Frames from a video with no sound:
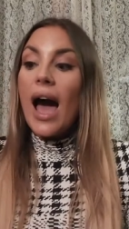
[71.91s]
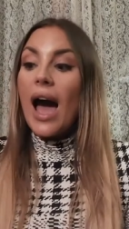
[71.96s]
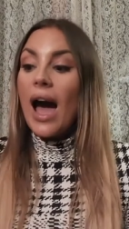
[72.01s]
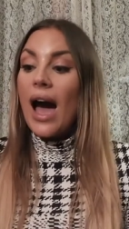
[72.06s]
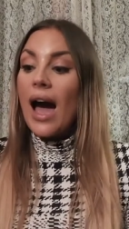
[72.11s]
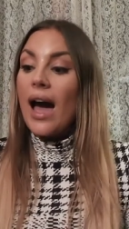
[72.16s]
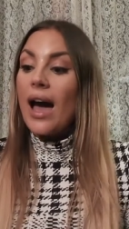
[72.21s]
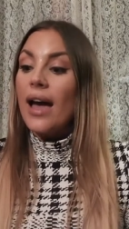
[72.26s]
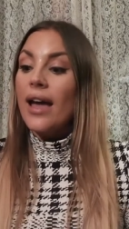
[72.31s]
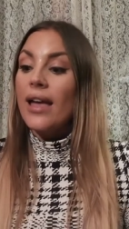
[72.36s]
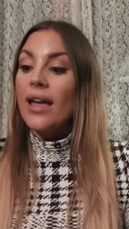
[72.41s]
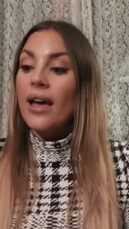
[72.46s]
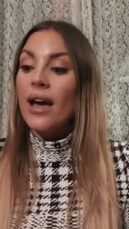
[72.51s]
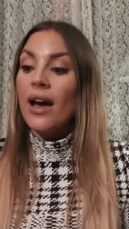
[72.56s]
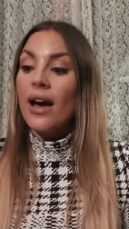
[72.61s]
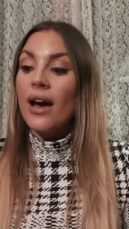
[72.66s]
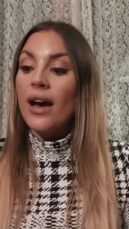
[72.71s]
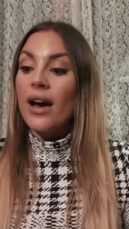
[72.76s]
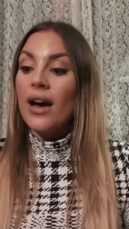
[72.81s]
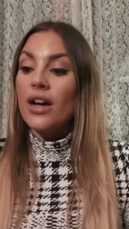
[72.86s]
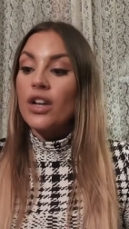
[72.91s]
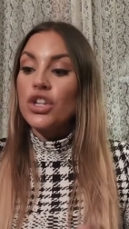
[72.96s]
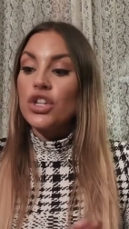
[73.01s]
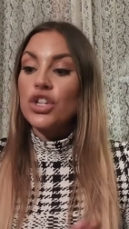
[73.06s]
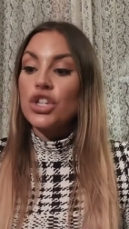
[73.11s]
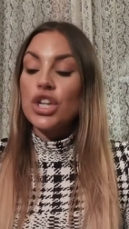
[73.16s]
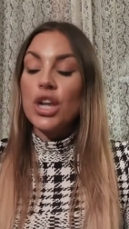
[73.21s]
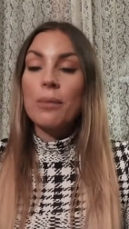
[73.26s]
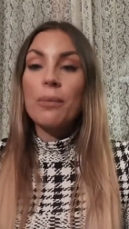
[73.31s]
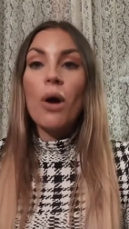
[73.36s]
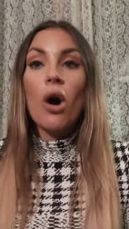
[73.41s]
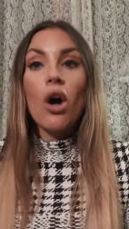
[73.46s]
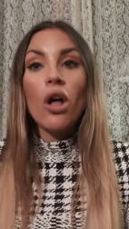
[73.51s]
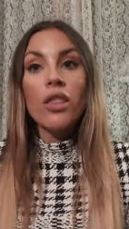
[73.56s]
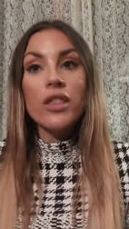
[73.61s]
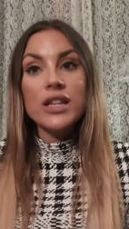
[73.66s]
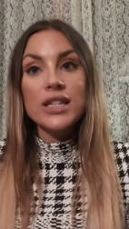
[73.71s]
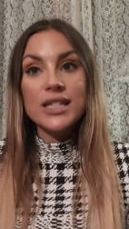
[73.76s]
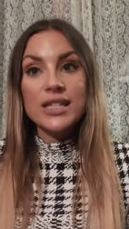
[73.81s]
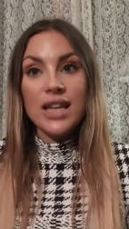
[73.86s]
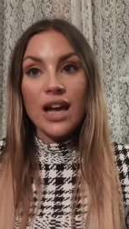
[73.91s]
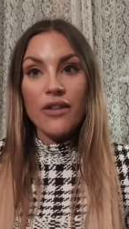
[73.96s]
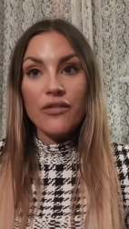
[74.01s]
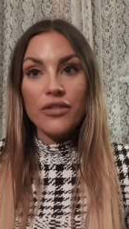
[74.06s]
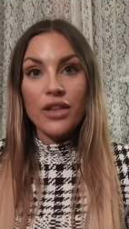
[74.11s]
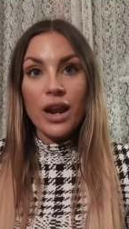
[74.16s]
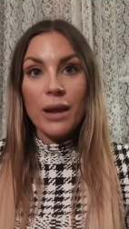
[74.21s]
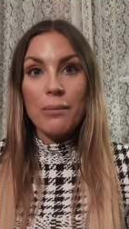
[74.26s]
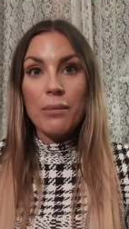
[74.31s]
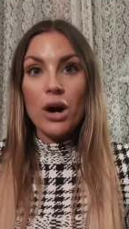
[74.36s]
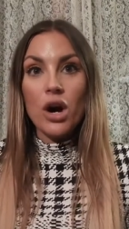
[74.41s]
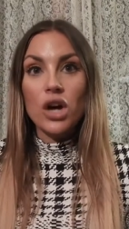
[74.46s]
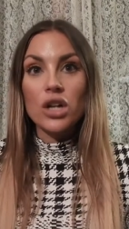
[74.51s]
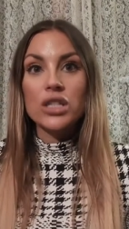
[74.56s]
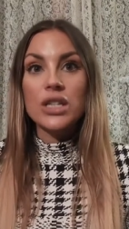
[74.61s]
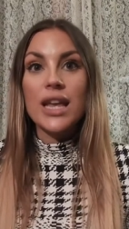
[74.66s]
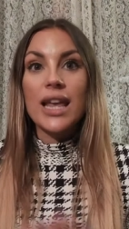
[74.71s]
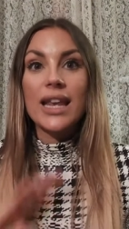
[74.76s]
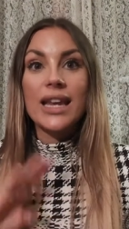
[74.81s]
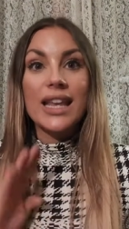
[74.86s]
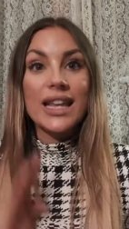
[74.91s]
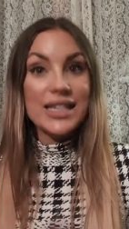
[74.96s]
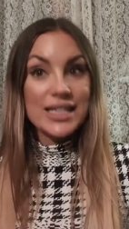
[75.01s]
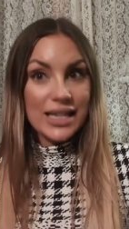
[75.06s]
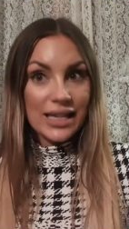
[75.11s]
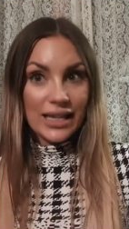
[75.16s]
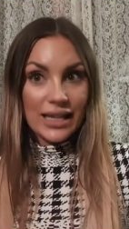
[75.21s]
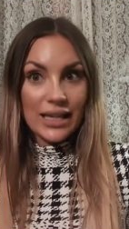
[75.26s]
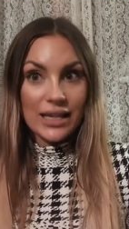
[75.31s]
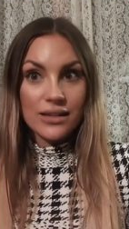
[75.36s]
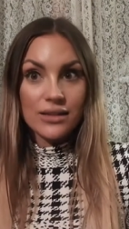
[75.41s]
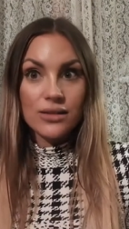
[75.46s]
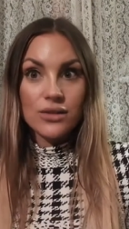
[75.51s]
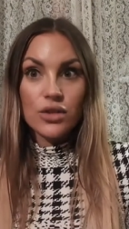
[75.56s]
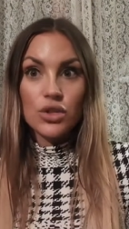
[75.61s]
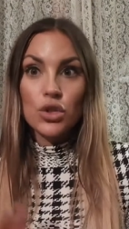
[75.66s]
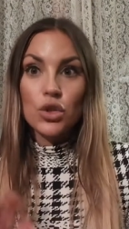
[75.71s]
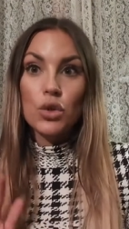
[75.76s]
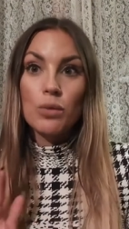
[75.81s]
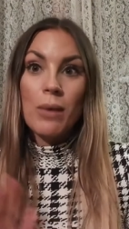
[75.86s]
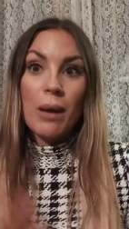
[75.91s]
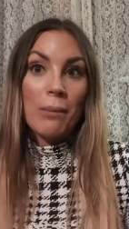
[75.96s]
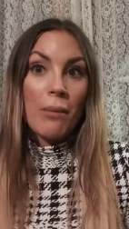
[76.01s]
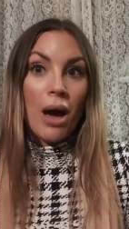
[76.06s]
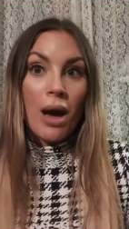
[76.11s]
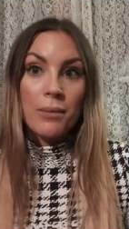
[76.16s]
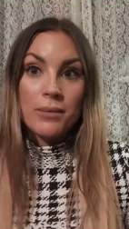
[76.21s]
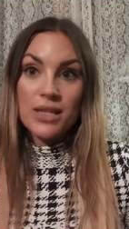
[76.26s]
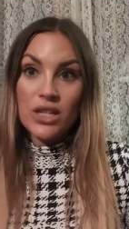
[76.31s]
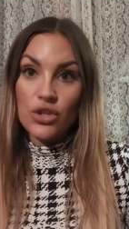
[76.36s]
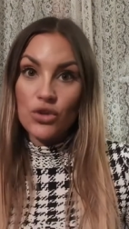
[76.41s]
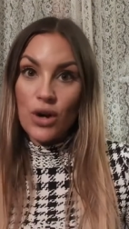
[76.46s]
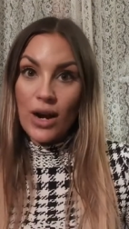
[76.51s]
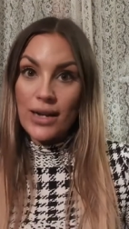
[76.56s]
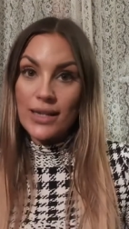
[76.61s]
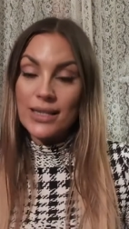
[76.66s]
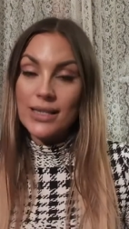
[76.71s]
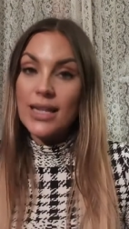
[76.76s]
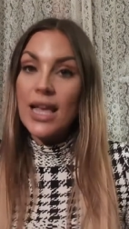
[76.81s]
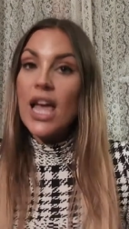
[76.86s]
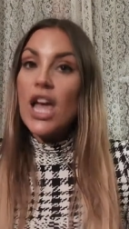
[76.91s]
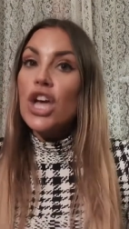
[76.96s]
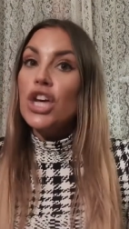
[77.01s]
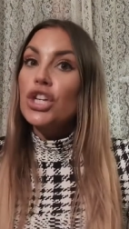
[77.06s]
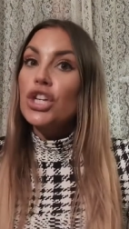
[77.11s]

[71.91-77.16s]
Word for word: I uh, ship all the stuff that I bought in Italy to my mom's address.